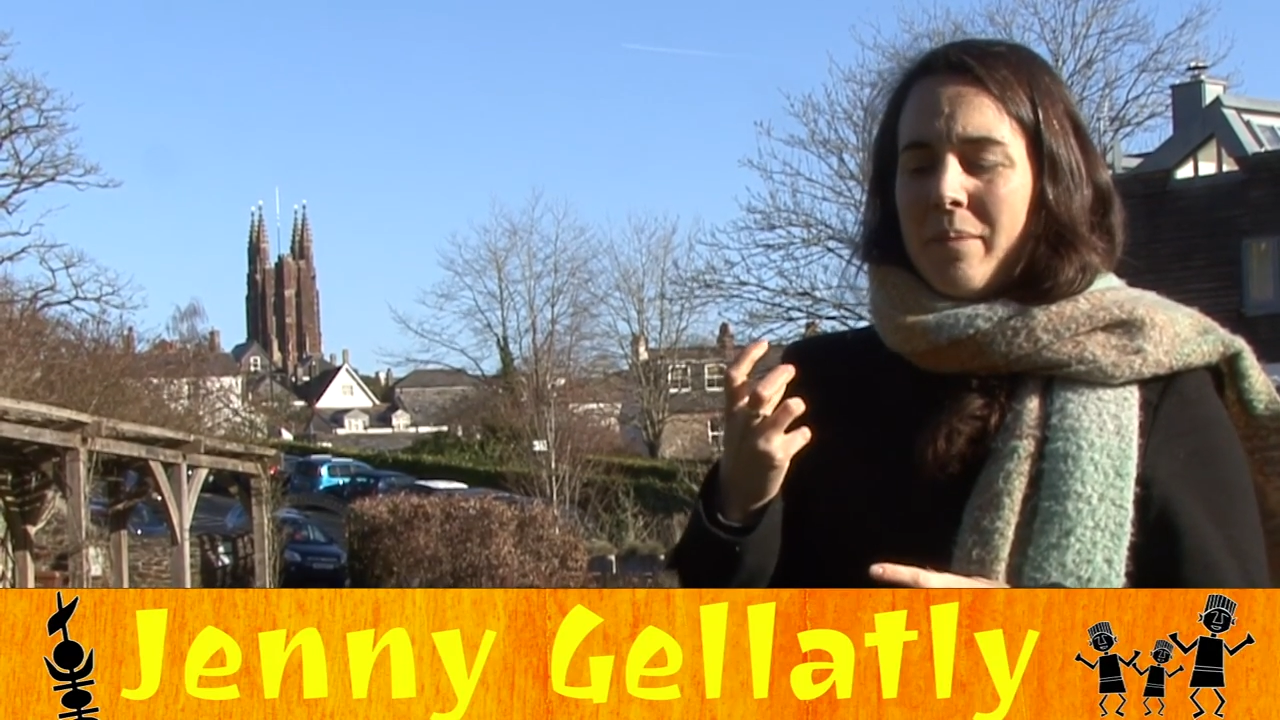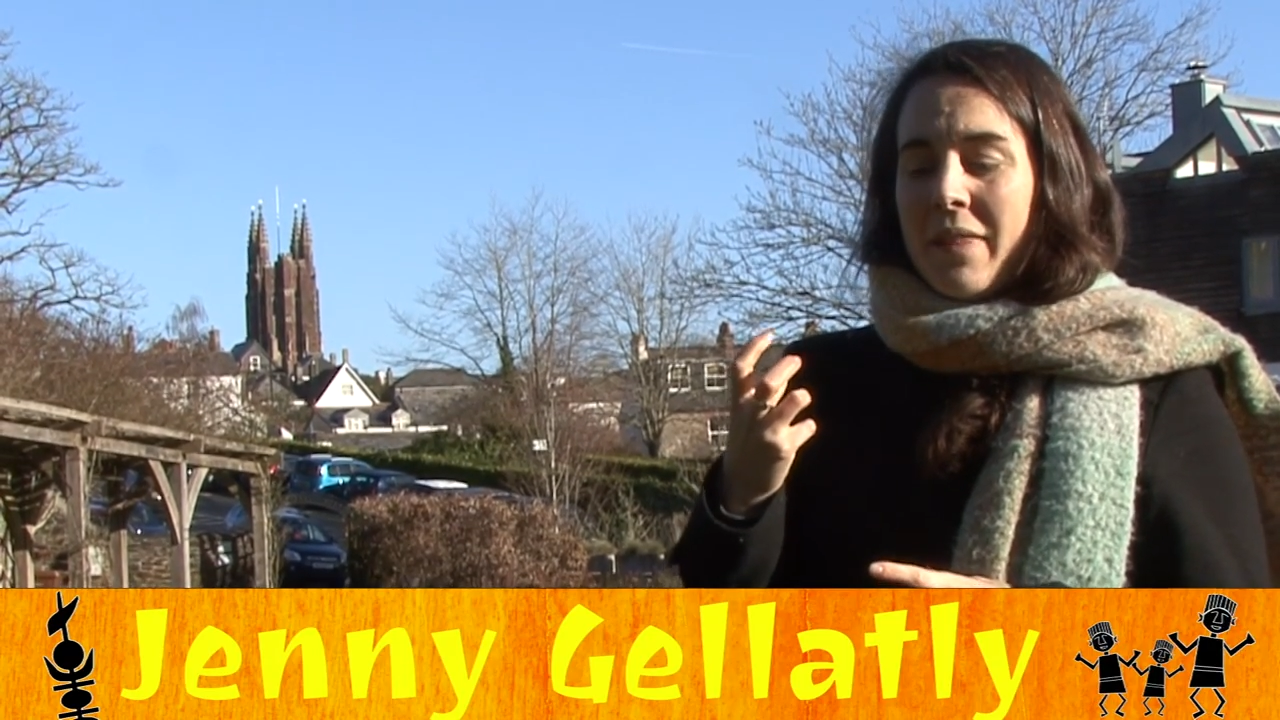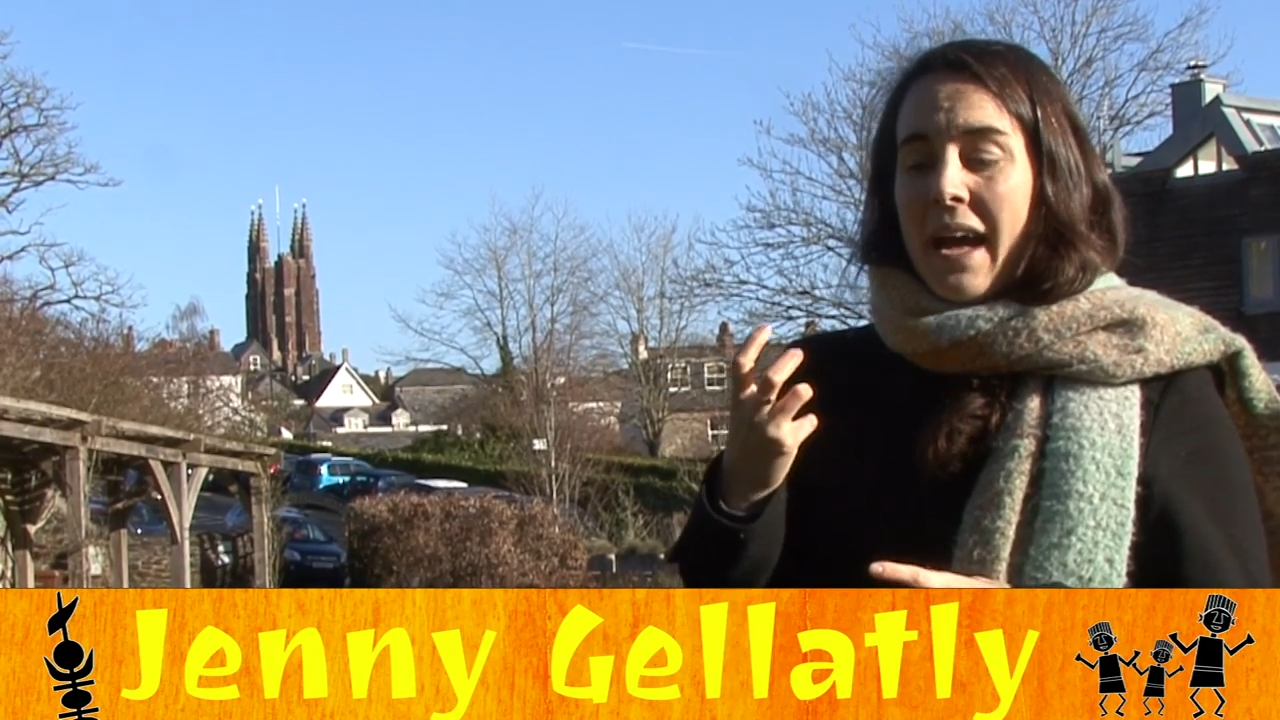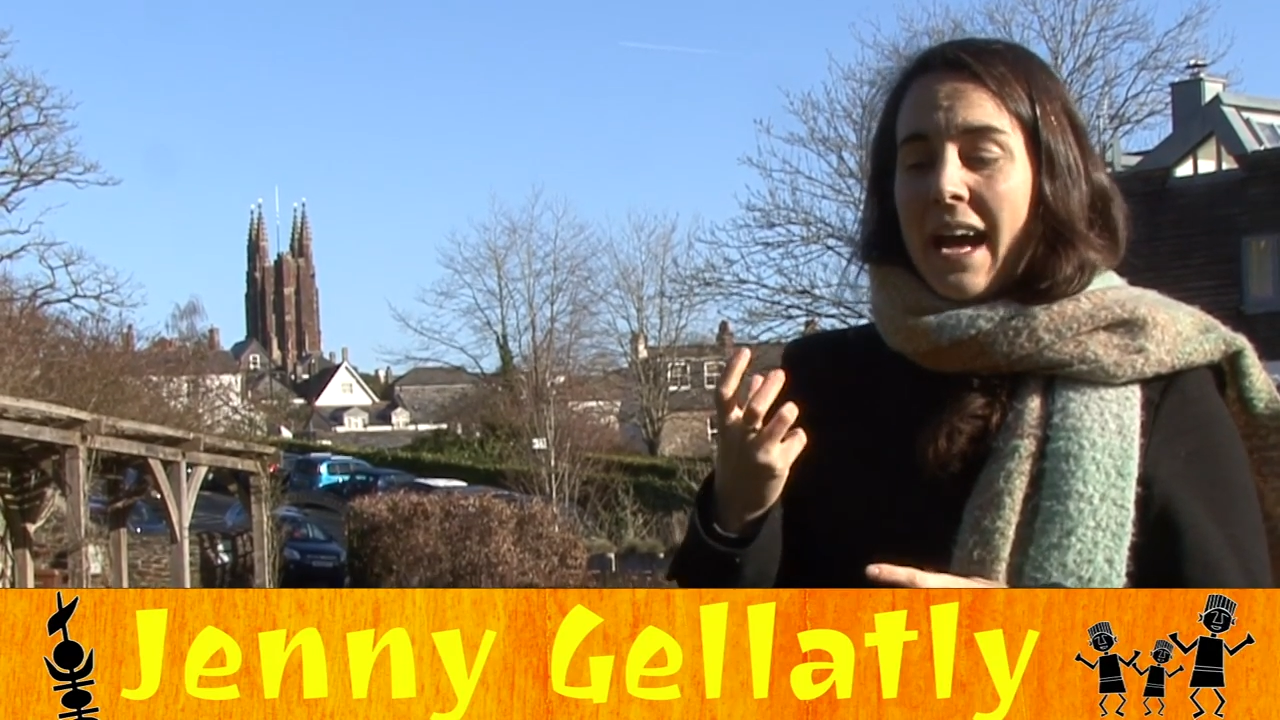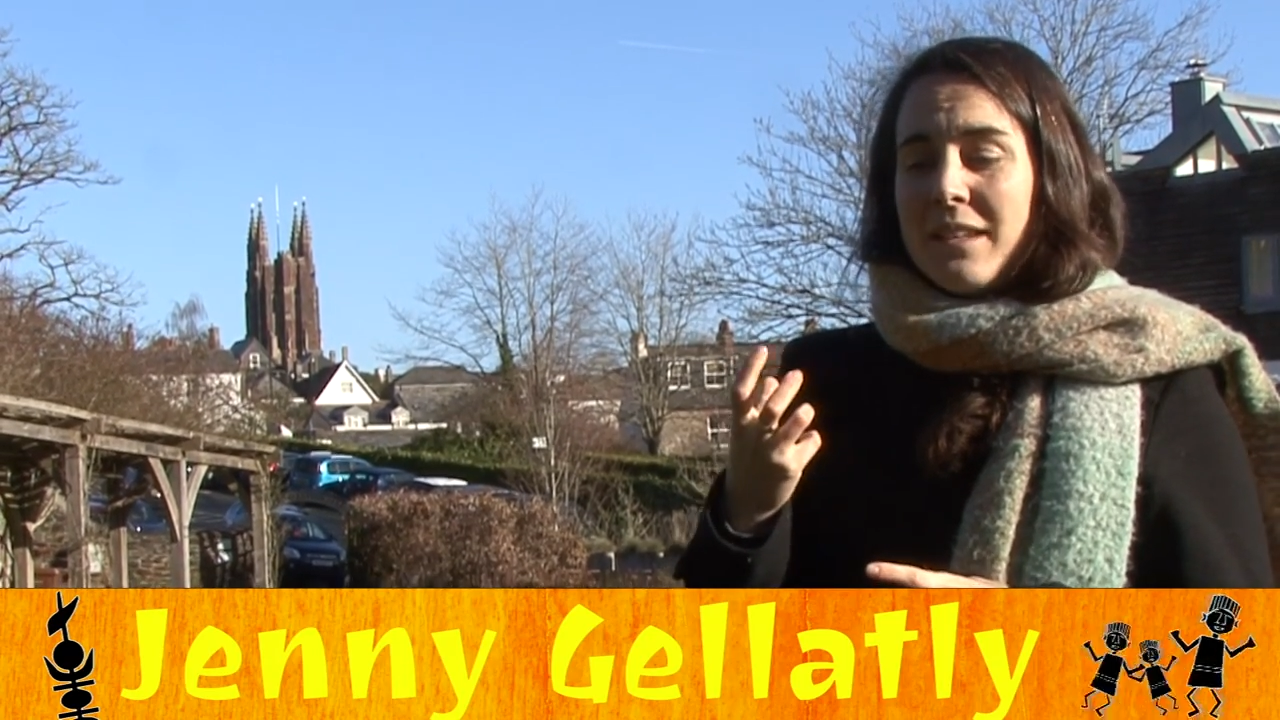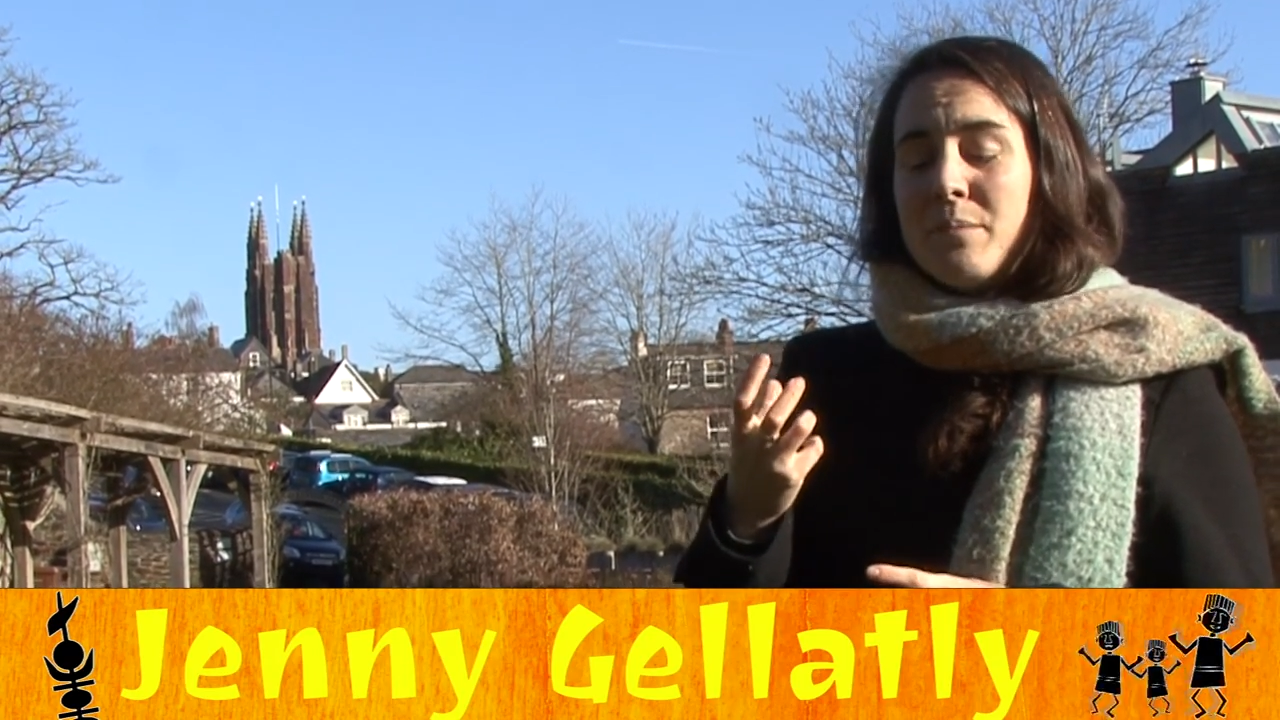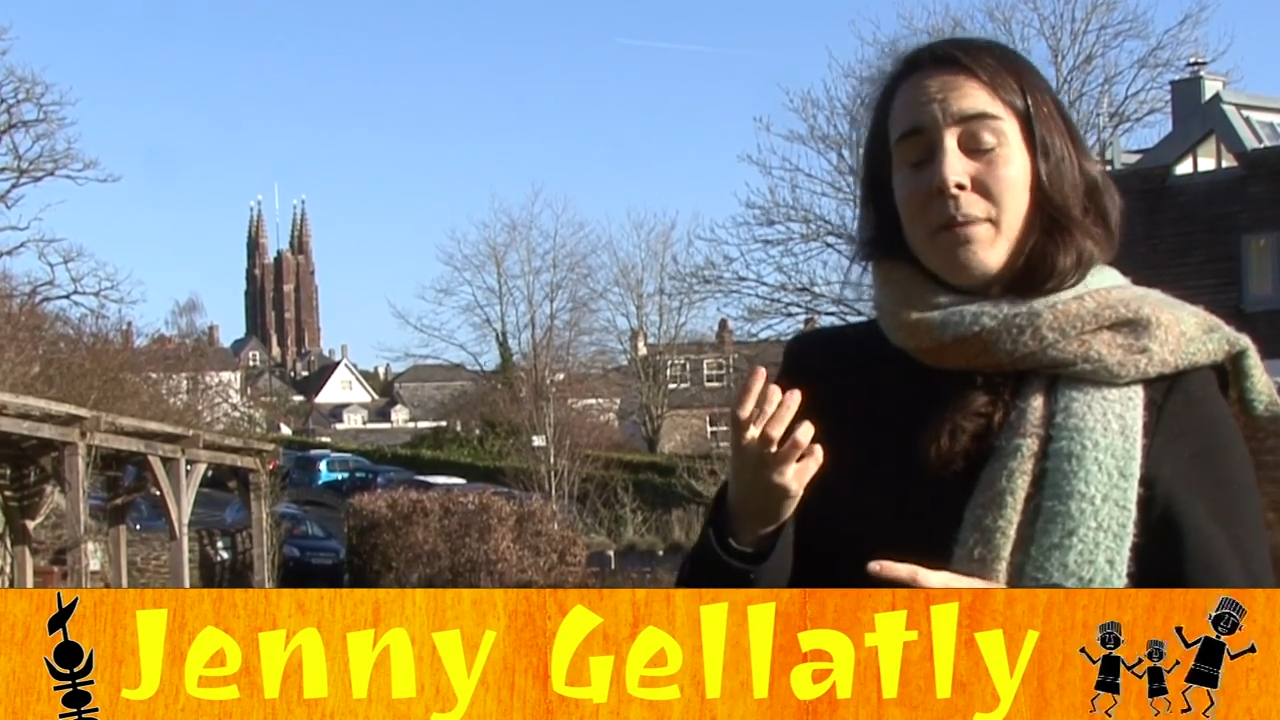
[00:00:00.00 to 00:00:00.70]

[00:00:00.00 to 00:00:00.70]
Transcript: there has